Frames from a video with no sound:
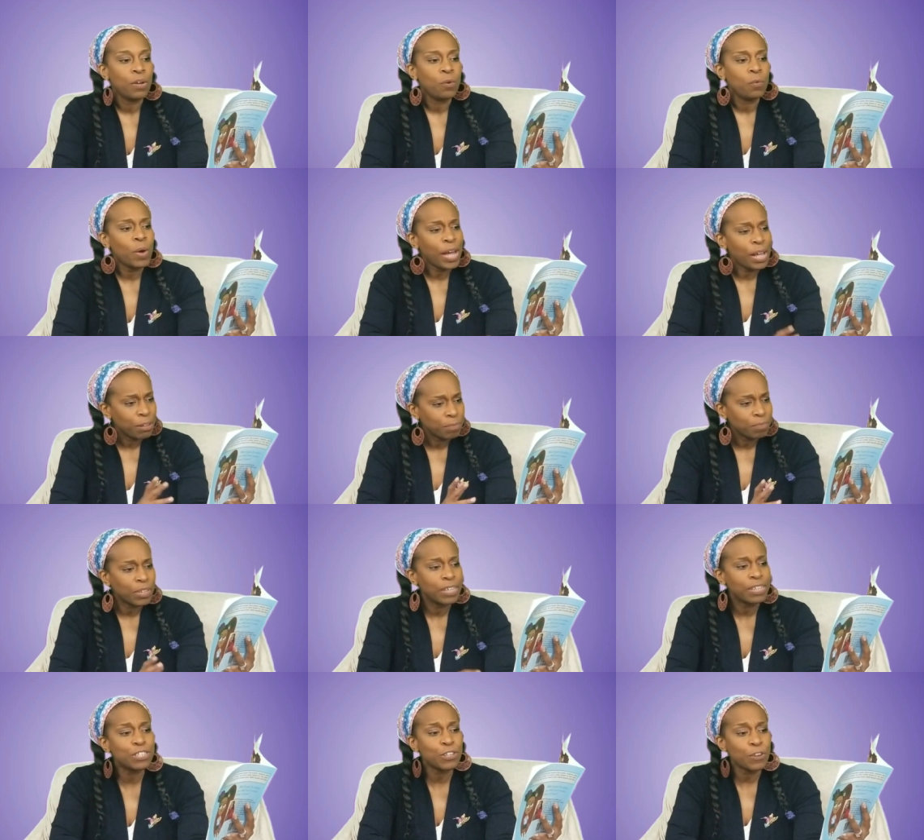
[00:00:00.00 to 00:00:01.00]
Well,
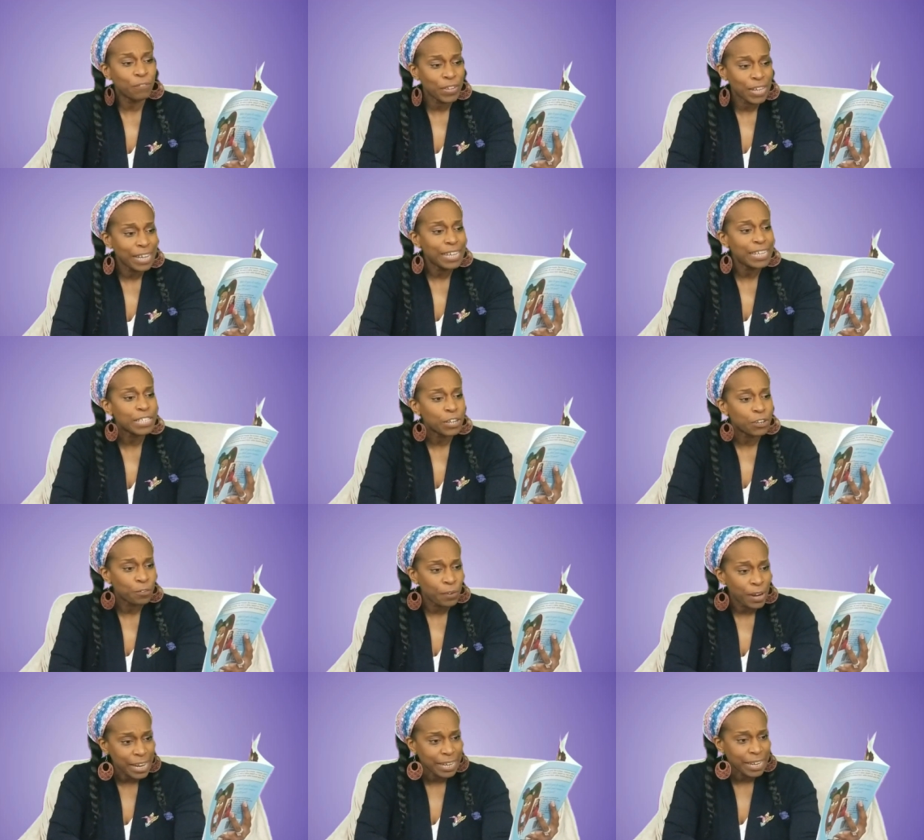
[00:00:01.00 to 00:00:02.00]
Sophia is a
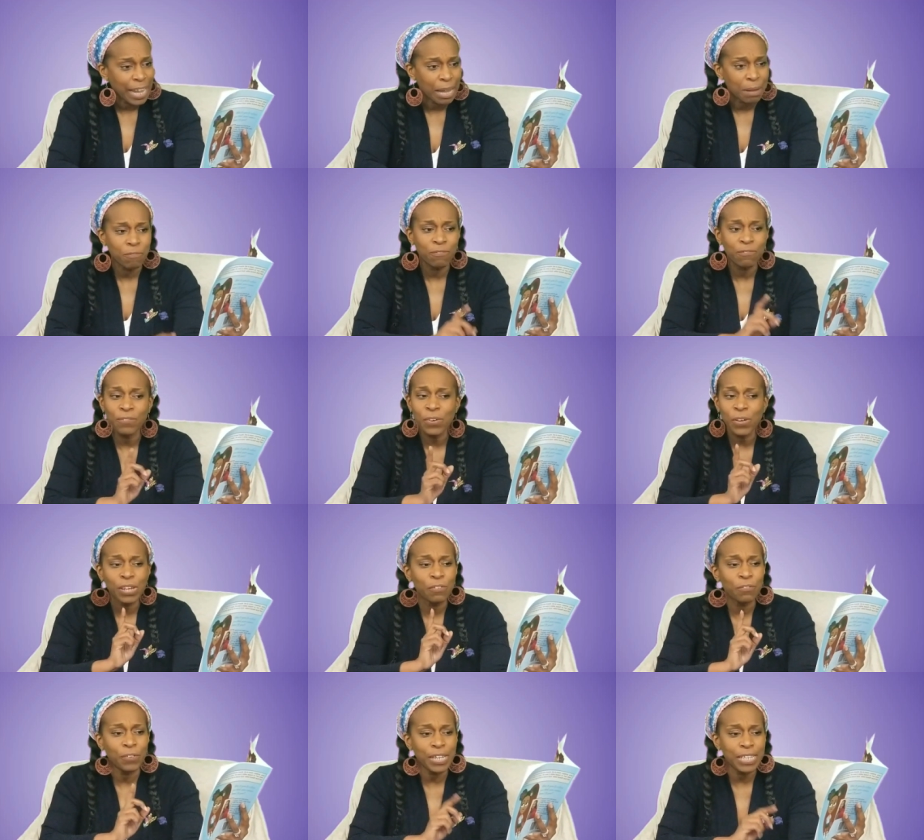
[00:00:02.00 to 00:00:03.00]
great name, full
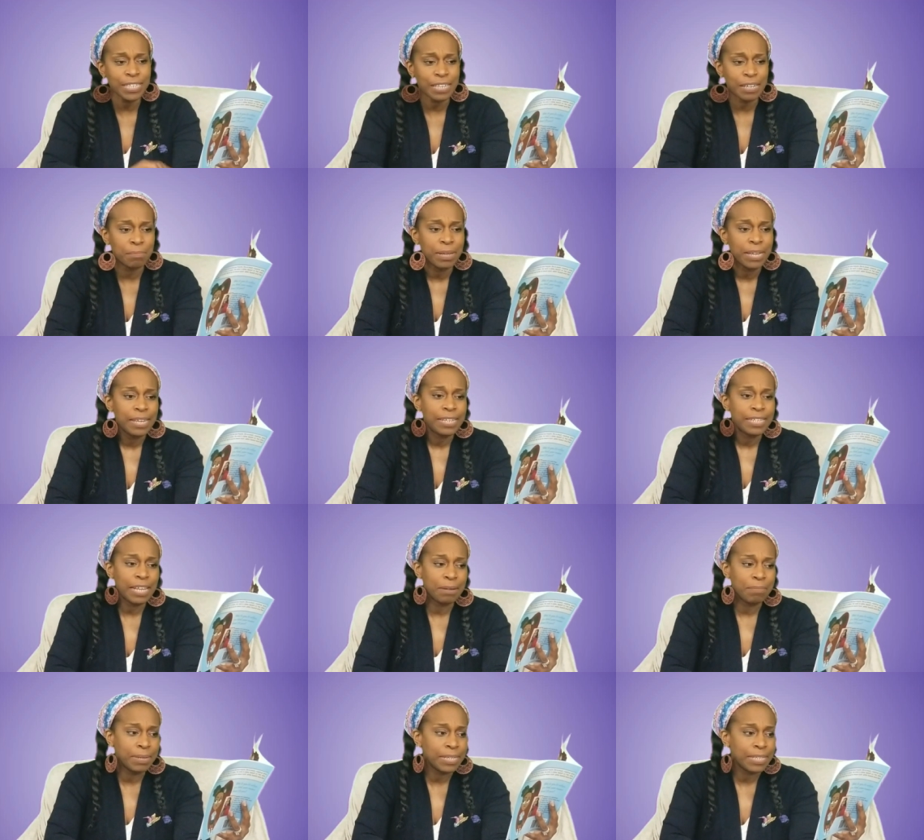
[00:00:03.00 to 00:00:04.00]
of wisdom,
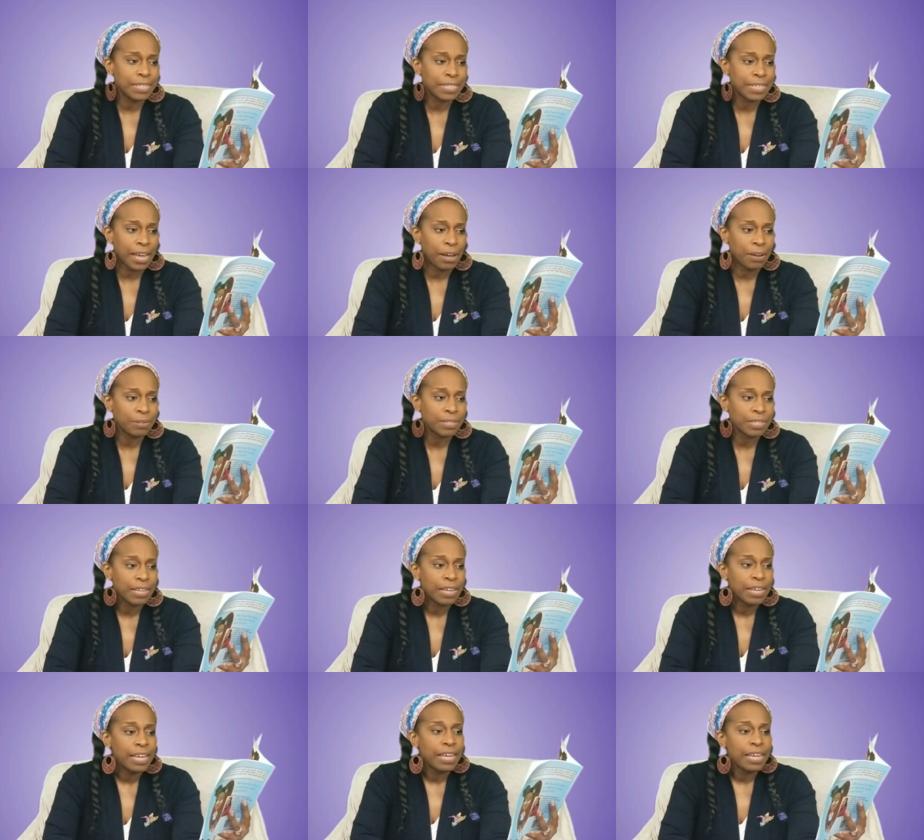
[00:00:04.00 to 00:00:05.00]
said Mrs. Gauss.
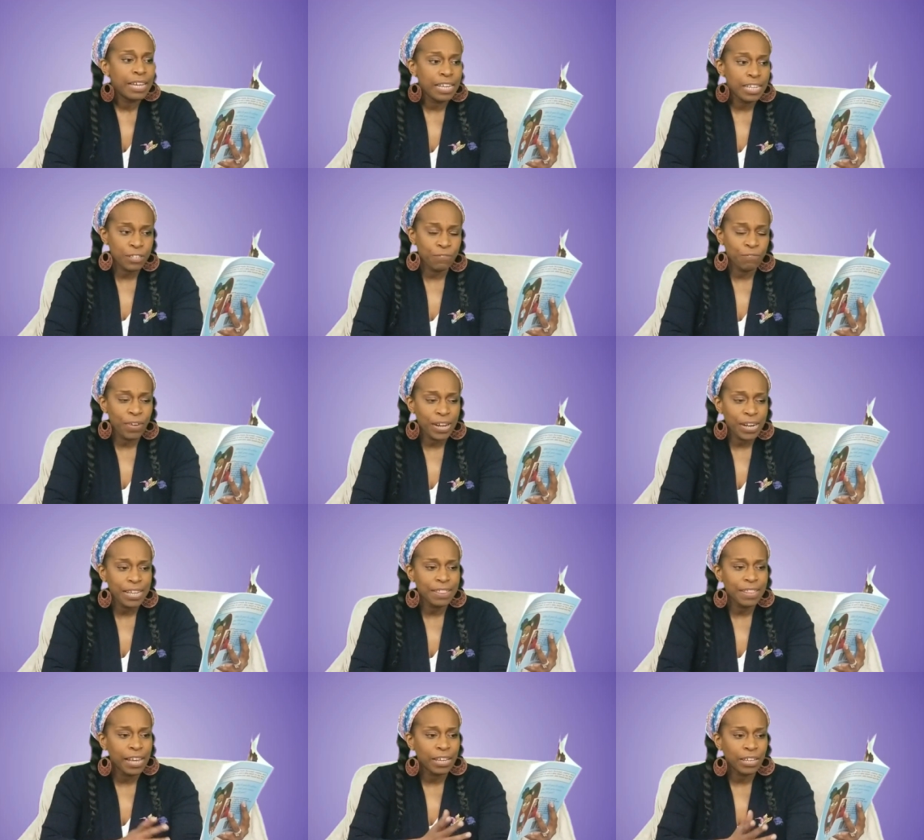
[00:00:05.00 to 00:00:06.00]
It's funny
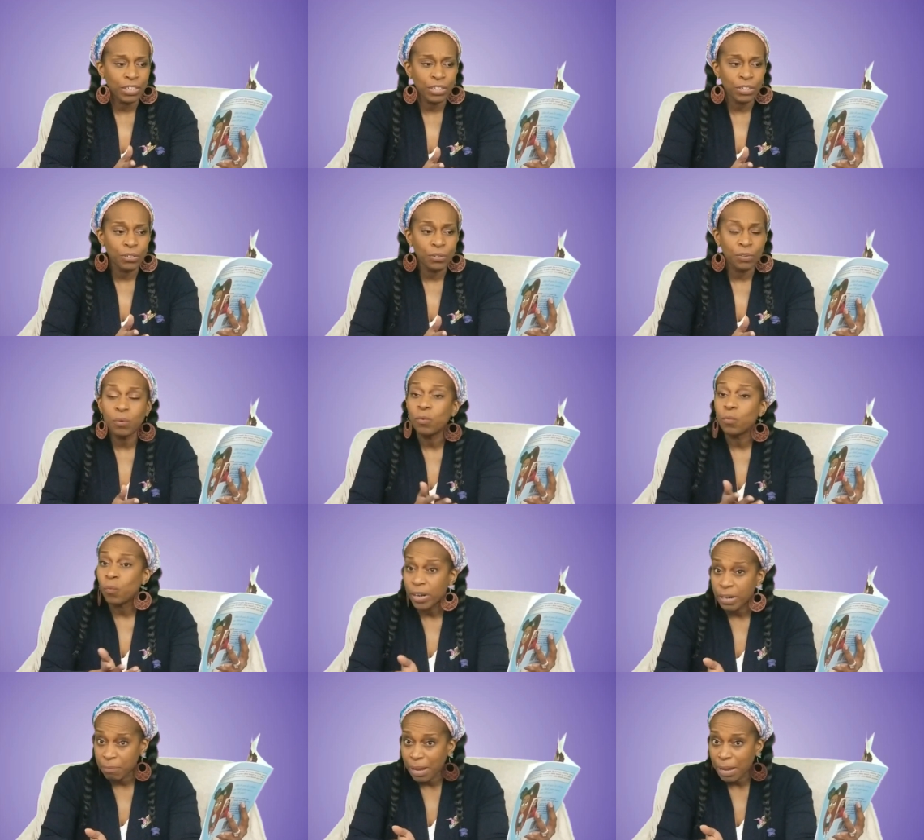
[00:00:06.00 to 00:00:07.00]
that you, one
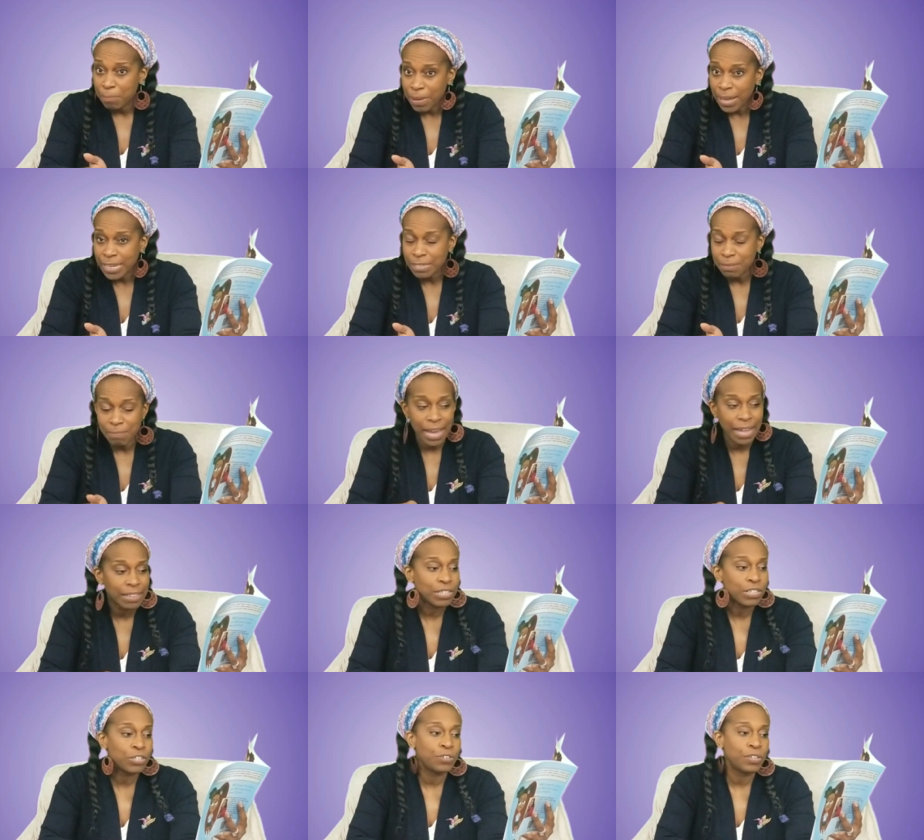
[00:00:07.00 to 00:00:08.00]
of my best math
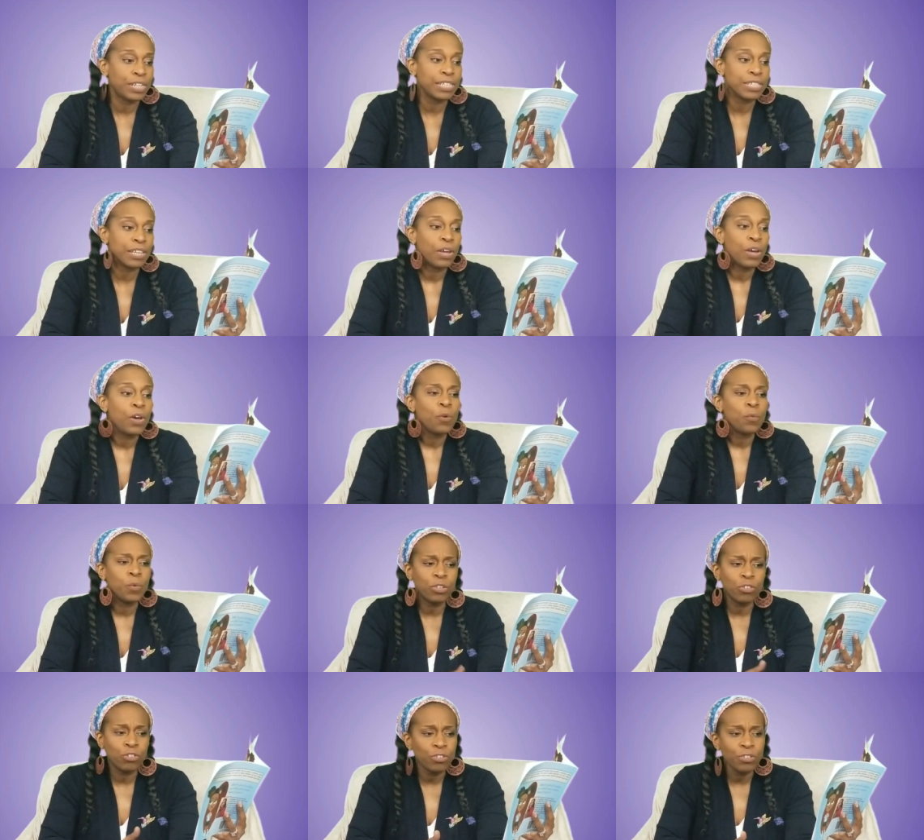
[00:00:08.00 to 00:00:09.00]
students, would
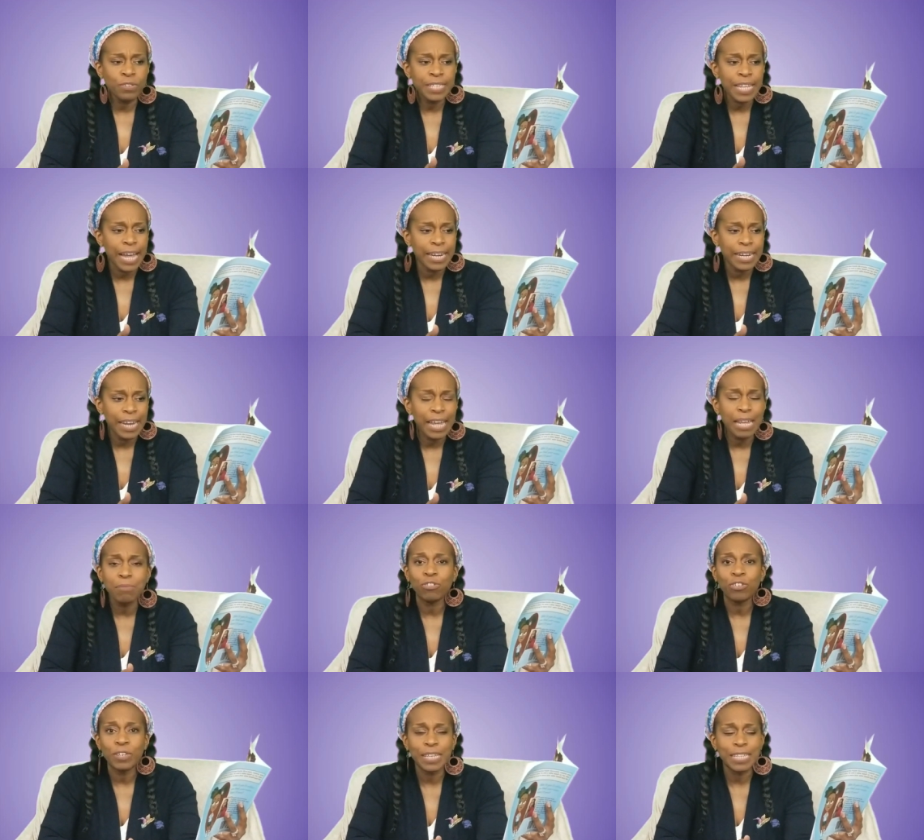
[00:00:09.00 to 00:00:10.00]
choose that name,
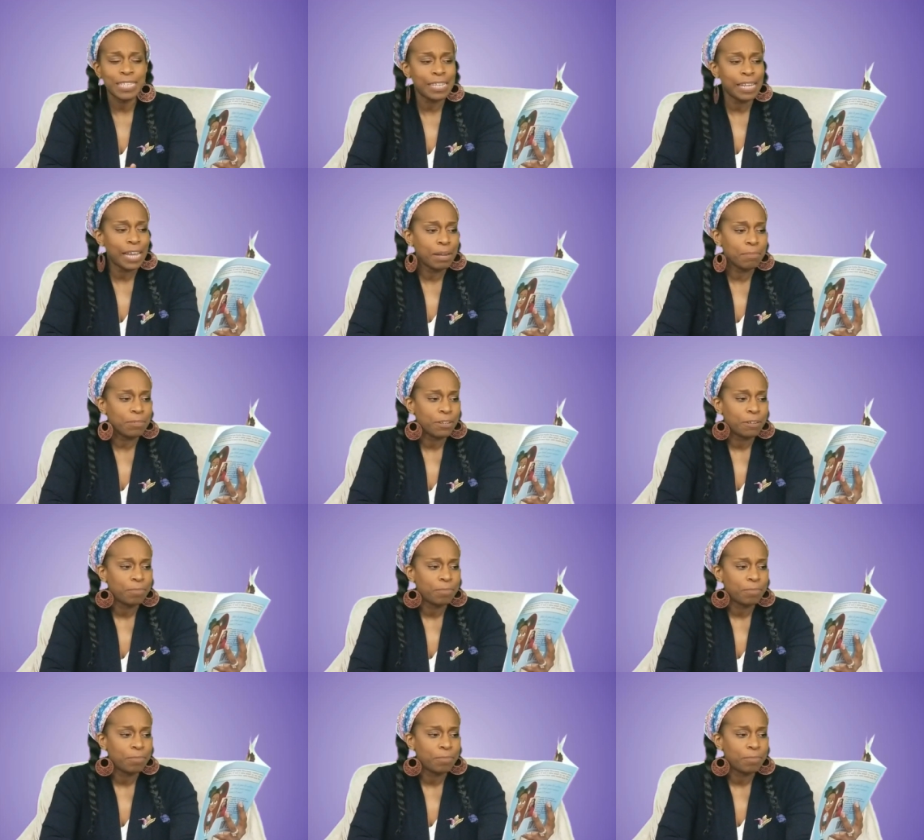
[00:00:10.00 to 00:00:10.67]
she exclaimed.